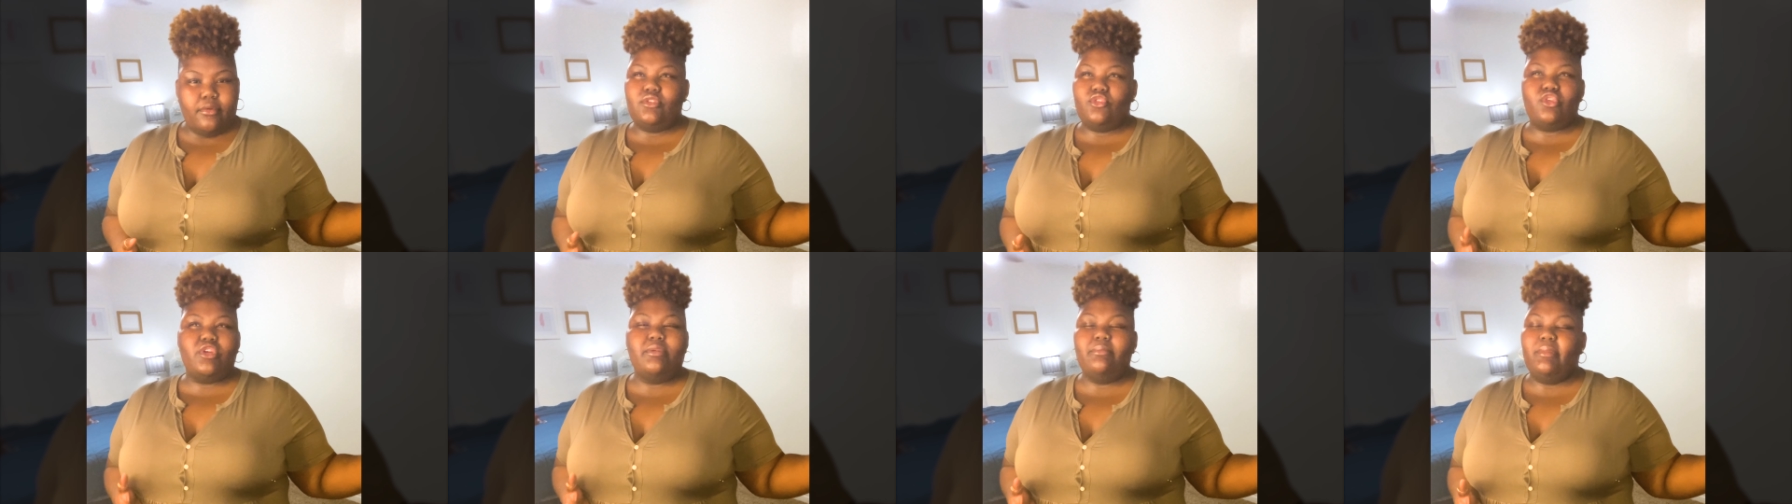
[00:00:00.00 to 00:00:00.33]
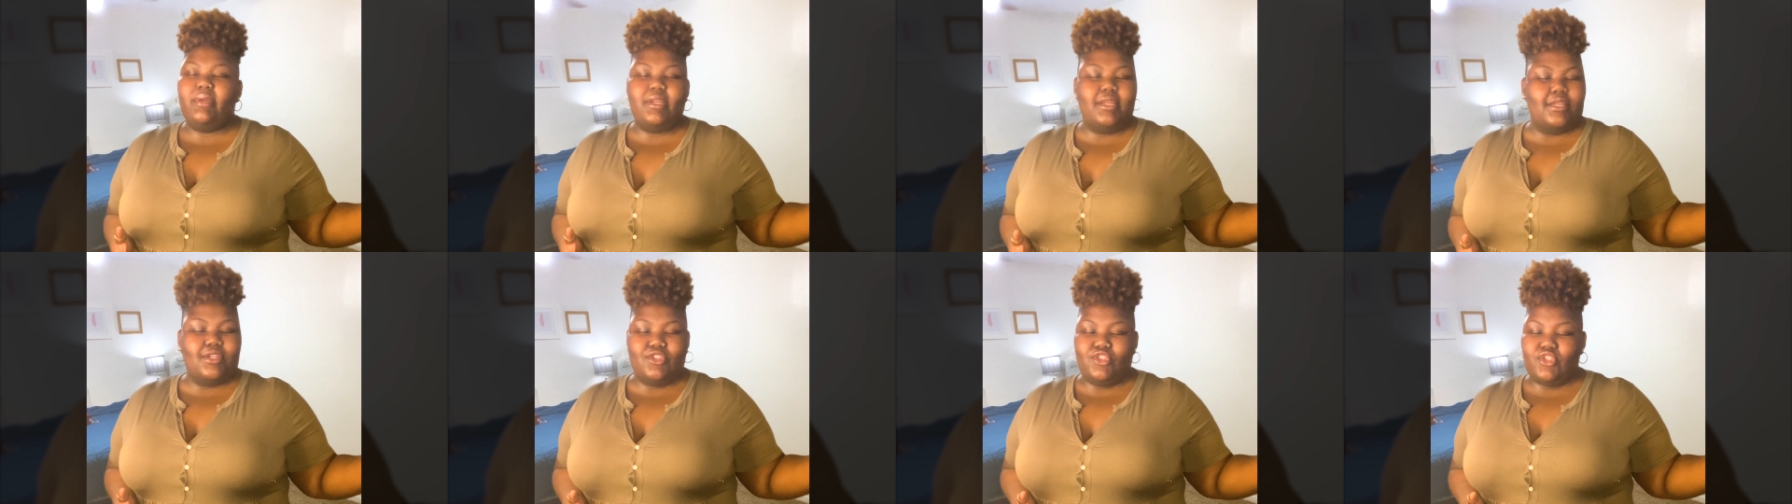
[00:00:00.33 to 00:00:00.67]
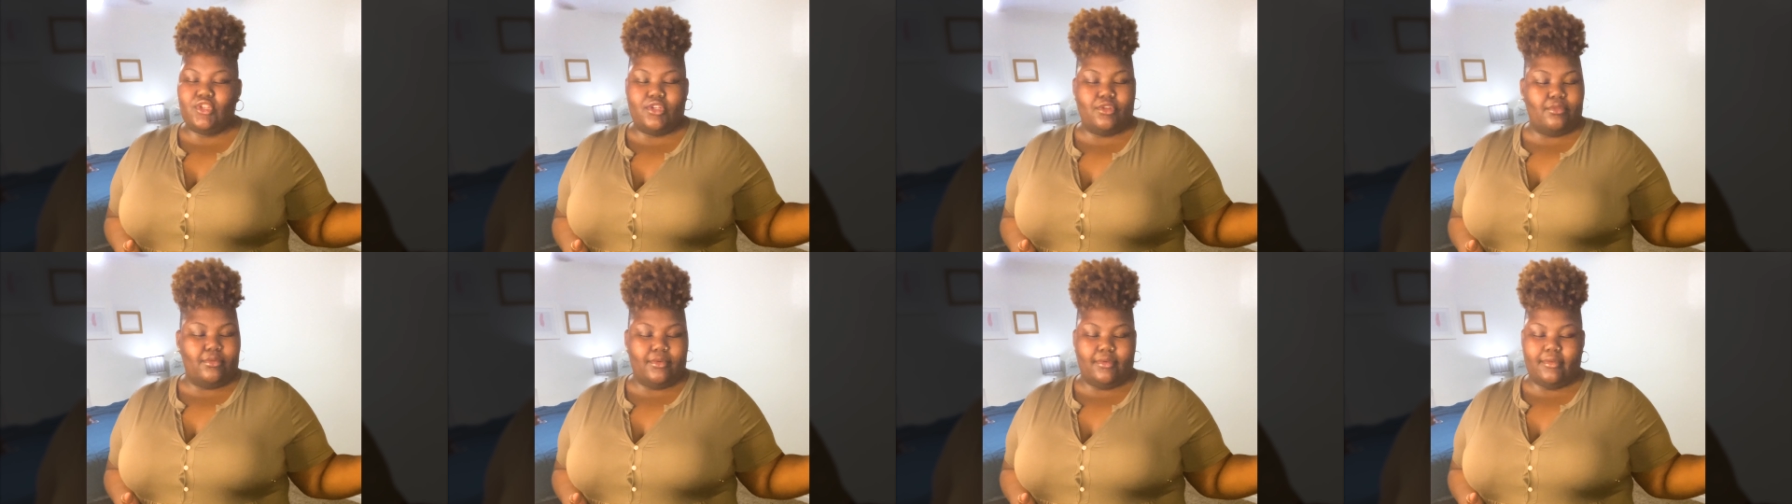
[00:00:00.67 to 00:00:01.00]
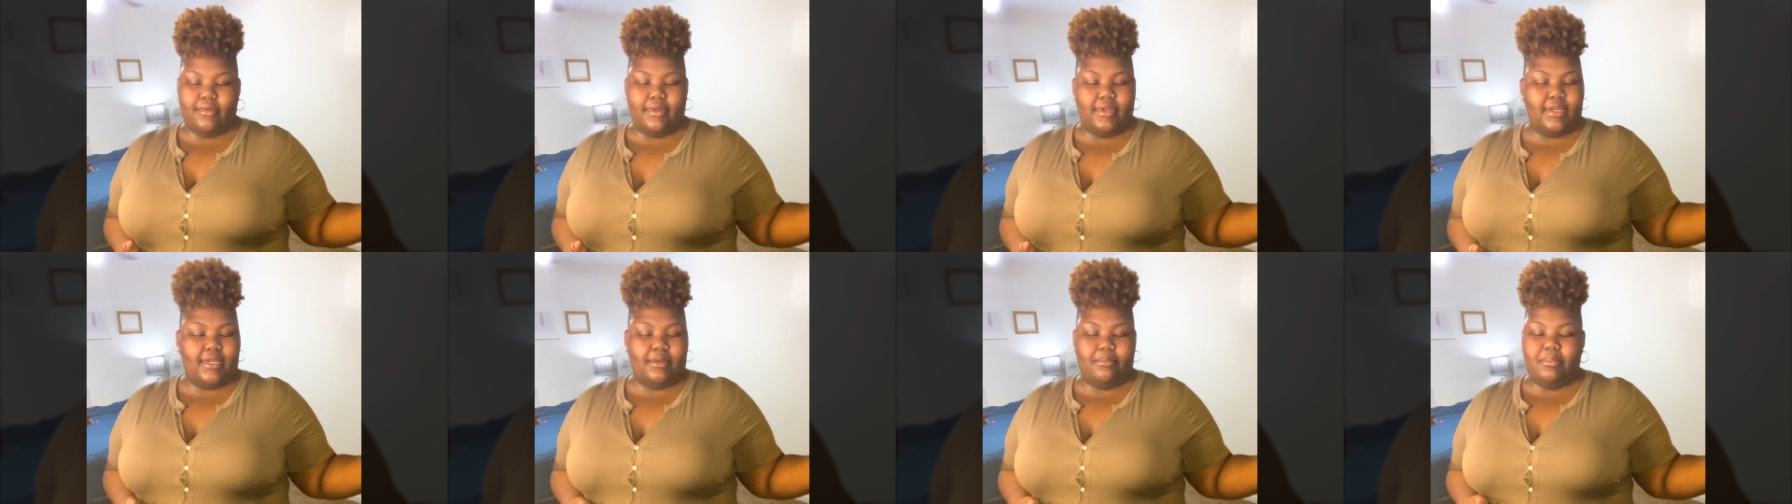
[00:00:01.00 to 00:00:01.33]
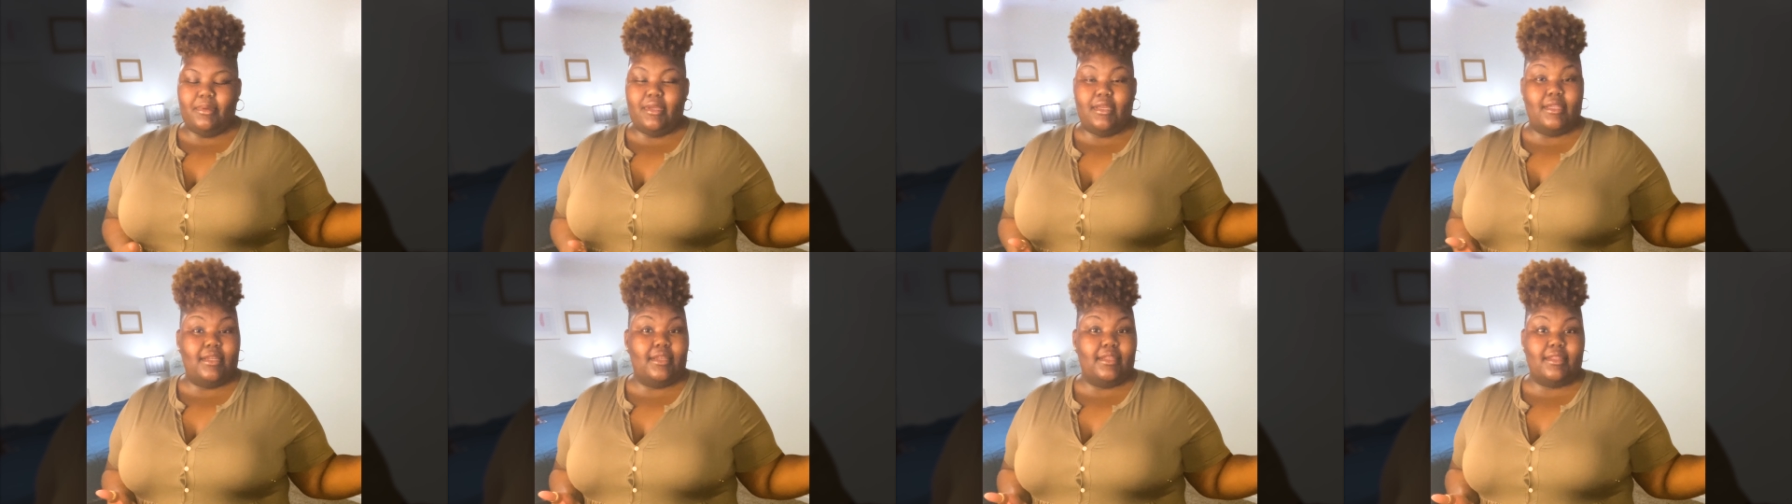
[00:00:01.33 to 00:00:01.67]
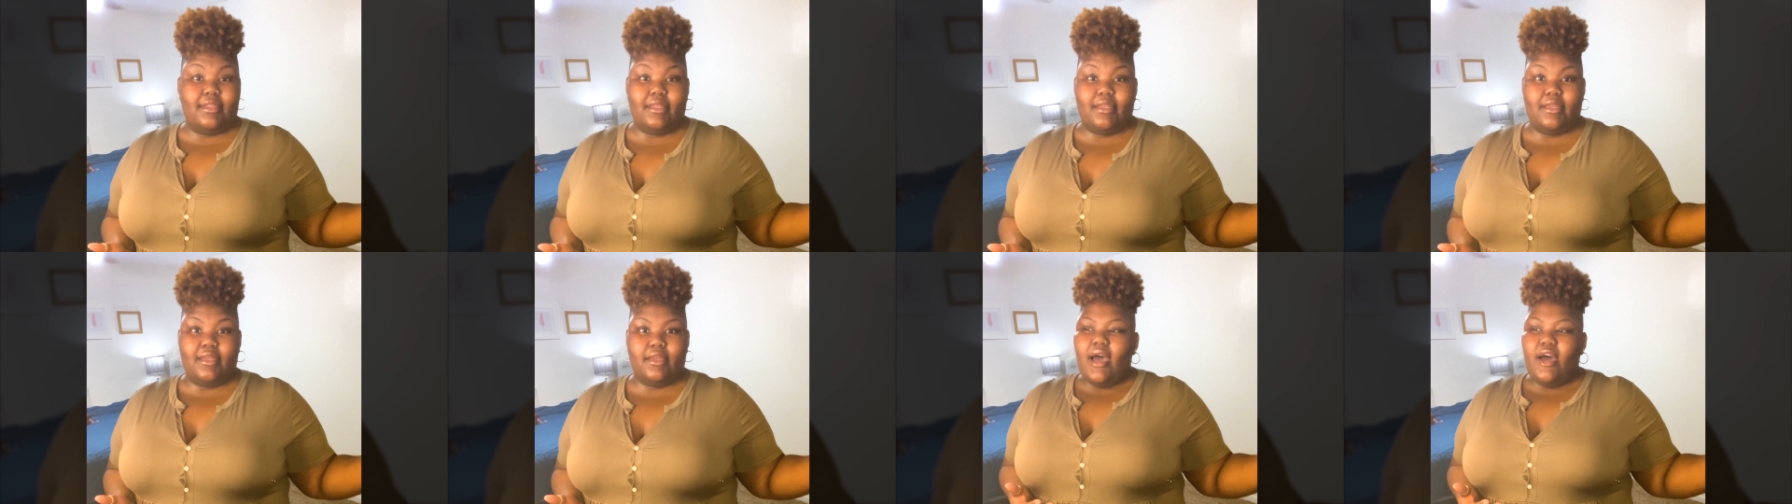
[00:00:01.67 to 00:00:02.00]
treatment in general, it could be
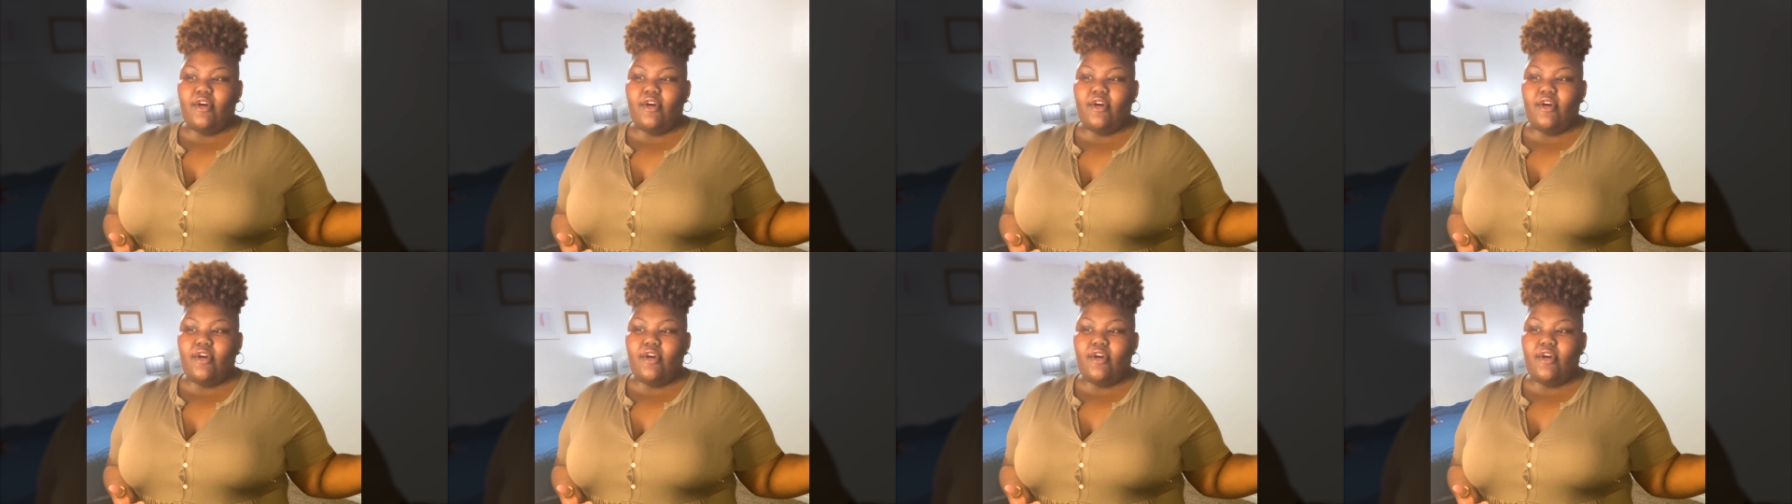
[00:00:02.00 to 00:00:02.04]
anything.